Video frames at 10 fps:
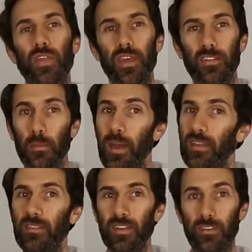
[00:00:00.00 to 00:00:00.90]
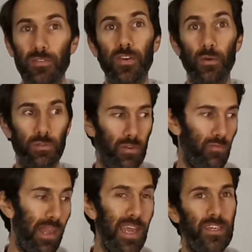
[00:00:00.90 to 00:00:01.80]
thing that makes it difficult to
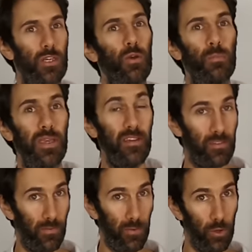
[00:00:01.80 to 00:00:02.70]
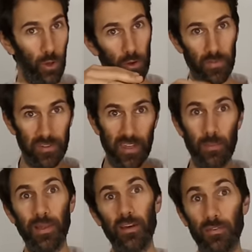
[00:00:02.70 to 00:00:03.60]
relate to your peers if you're not on the
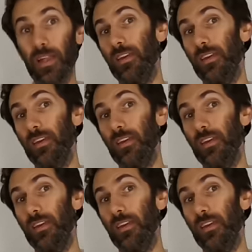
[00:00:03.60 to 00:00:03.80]
same level,